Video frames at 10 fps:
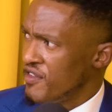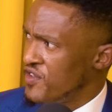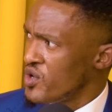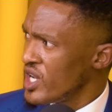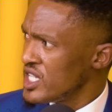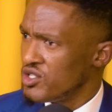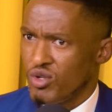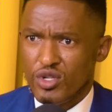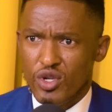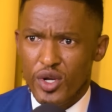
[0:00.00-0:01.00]
Furious
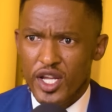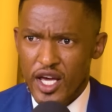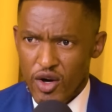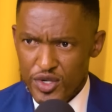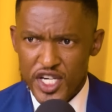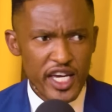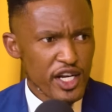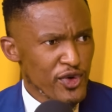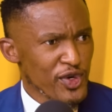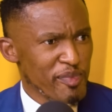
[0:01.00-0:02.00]
don't ucheck
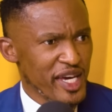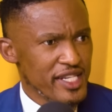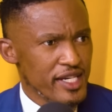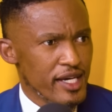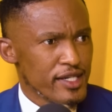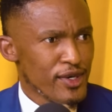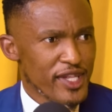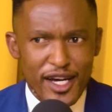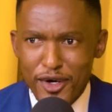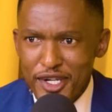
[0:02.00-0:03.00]
recruitment. So they
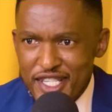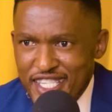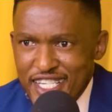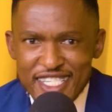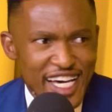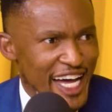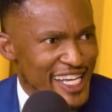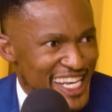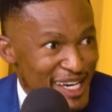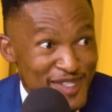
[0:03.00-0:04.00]
got this guy
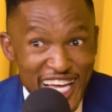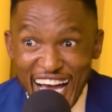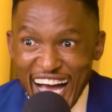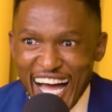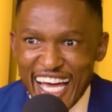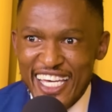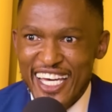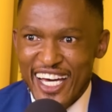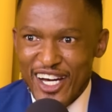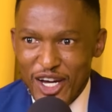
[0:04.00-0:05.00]
Napster guy
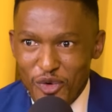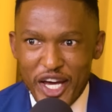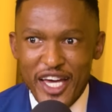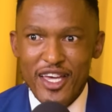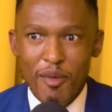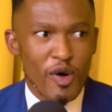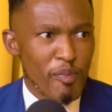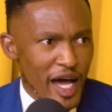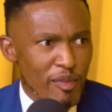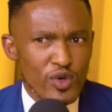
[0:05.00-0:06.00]
they were yabo
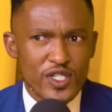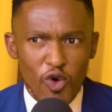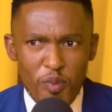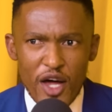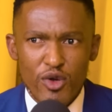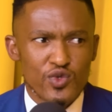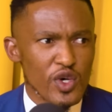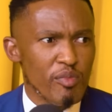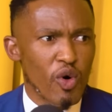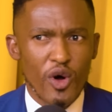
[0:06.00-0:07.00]
bayabuza ubani ontswembo
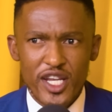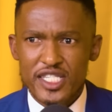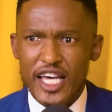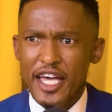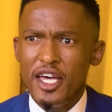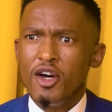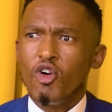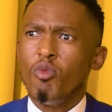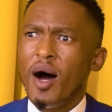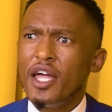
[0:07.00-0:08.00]
boy this guy
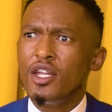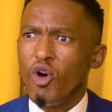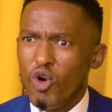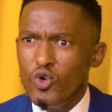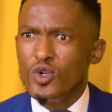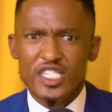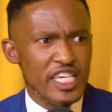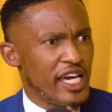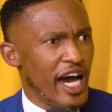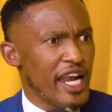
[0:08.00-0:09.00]
ubani olungisa
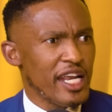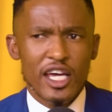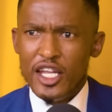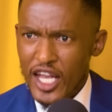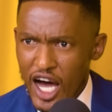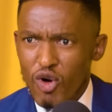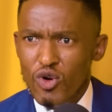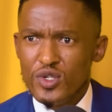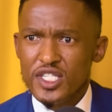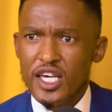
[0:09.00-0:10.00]
ikara nanga
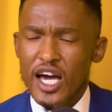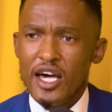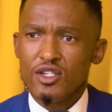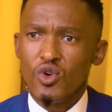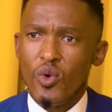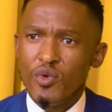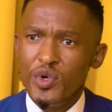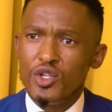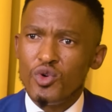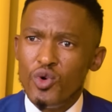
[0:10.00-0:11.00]
ulungisa ikara. So what we
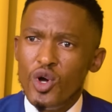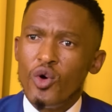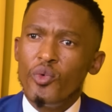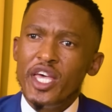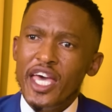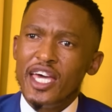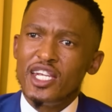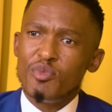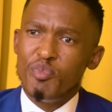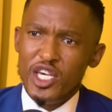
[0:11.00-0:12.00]
do we hand
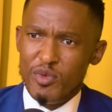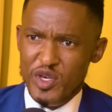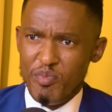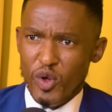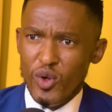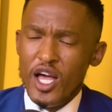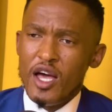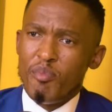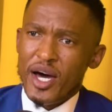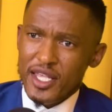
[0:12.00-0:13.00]
pick people
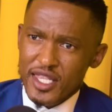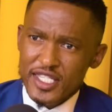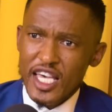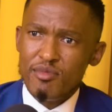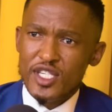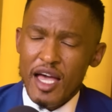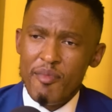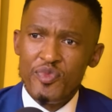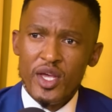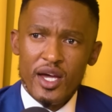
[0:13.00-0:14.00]
but at the same time
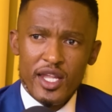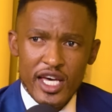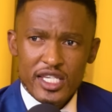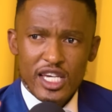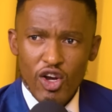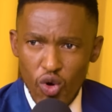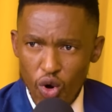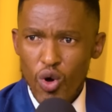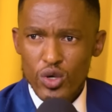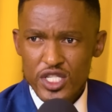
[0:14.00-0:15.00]
there's a
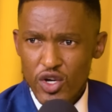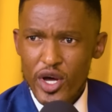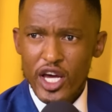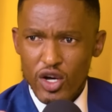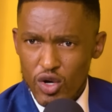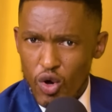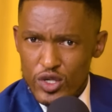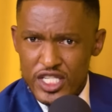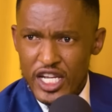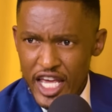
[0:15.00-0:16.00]
laws or a
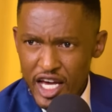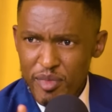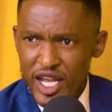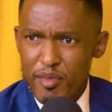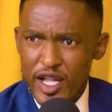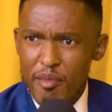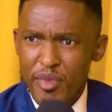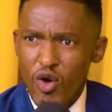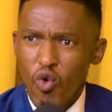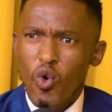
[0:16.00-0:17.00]
clause le kumele mhlambe
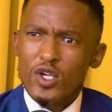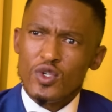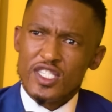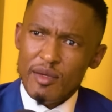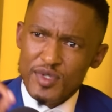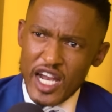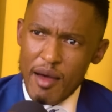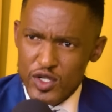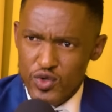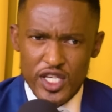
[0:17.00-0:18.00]
ukwazi ukusubscribe
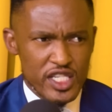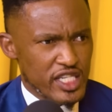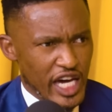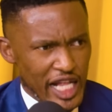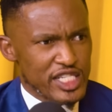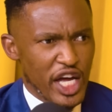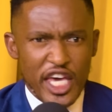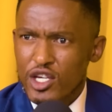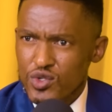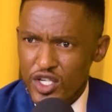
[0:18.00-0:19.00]
to this culture
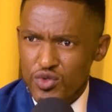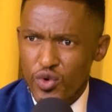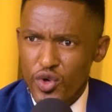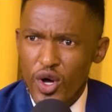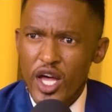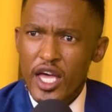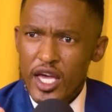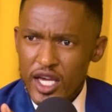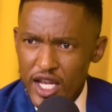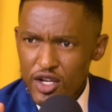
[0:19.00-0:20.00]
yethu esikuyo.
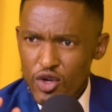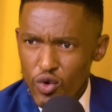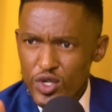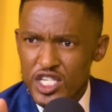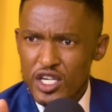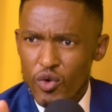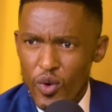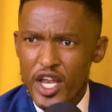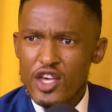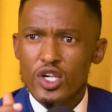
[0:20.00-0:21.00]
Yilento yokuthi
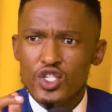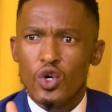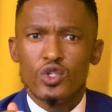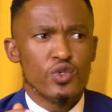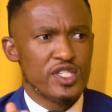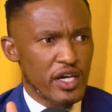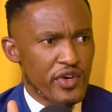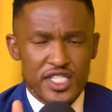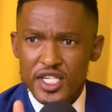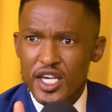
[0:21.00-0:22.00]
wena you are sown to
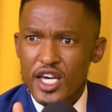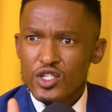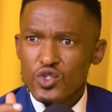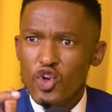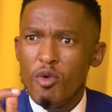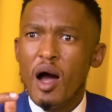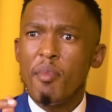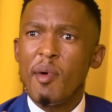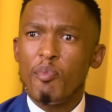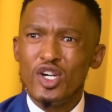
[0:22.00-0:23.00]
secrecy. So noma ngaba
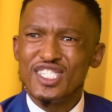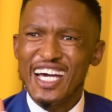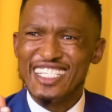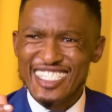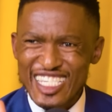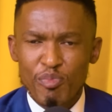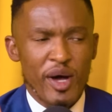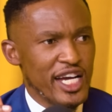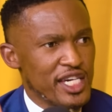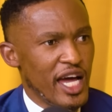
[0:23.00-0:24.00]
amaphoyisa akutsipa
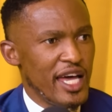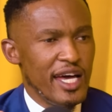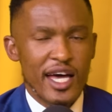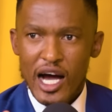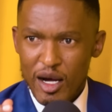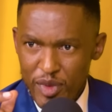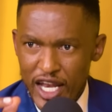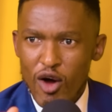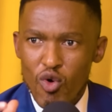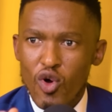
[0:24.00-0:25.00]
akushaya
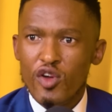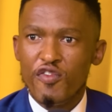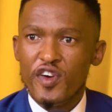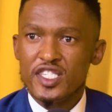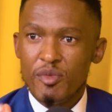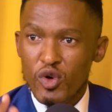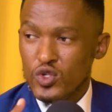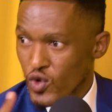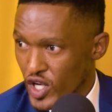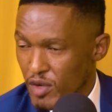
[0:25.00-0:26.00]
akumelanga uconfess because
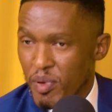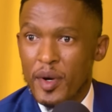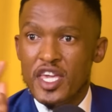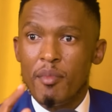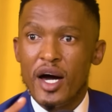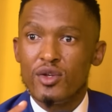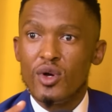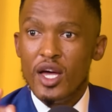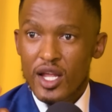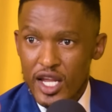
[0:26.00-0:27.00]
you keep abanye abantu
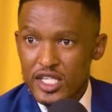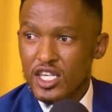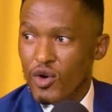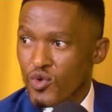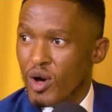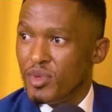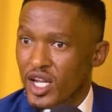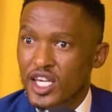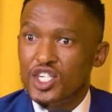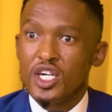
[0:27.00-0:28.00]
let's say wena uhambile
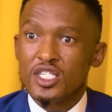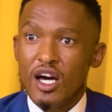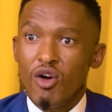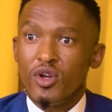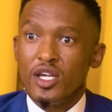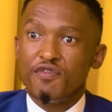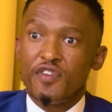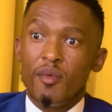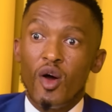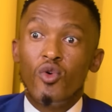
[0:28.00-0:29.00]
nature zakho
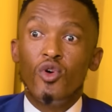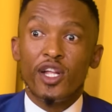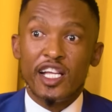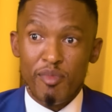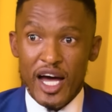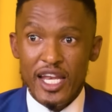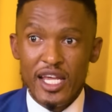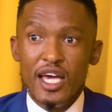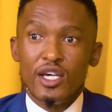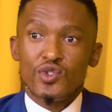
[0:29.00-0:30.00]
neyifeb uyodla
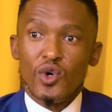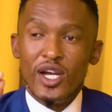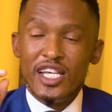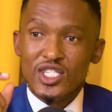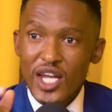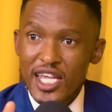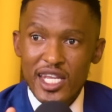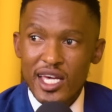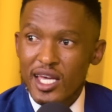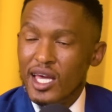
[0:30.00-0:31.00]
imali so the
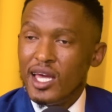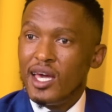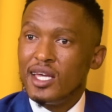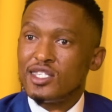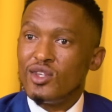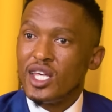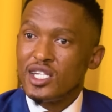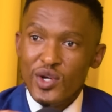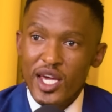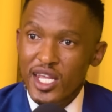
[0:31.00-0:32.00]
training it's not a
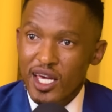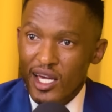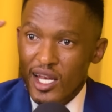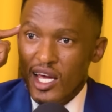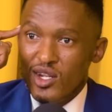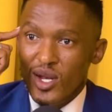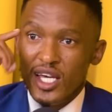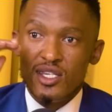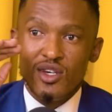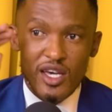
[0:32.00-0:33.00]
training lento
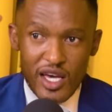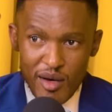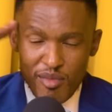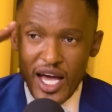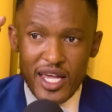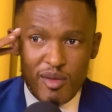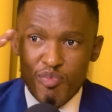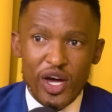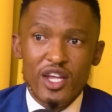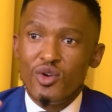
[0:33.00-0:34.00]
le a mind a
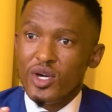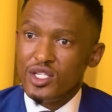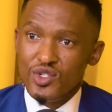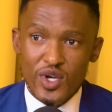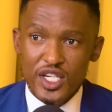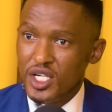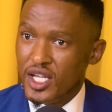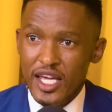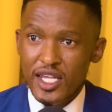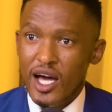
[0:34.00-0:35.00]
brain you can stretch it
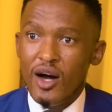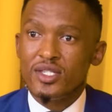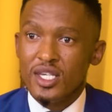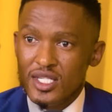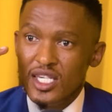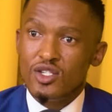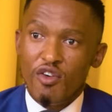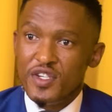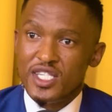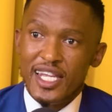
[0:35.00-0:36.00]
anyhow it's a seat of
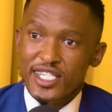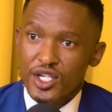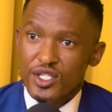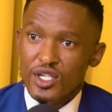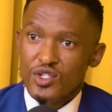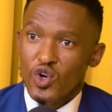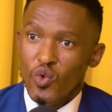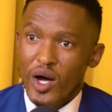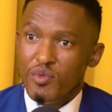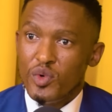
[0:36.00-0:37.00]
intelligence so
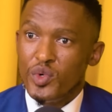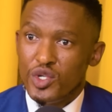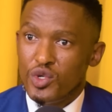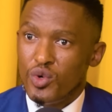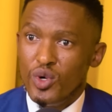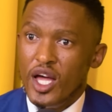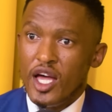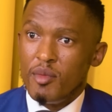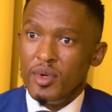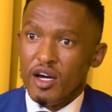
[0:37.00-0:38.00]
what we would do
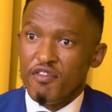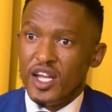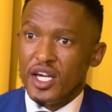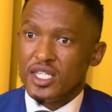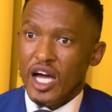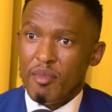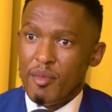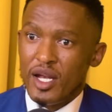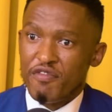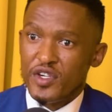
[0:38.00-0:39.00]
mina ngivele ngithi
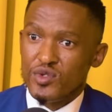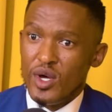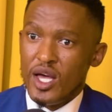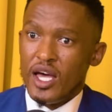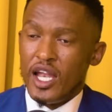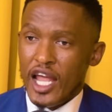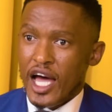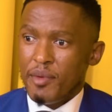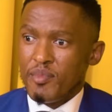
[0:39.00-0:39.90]
amamela fethu la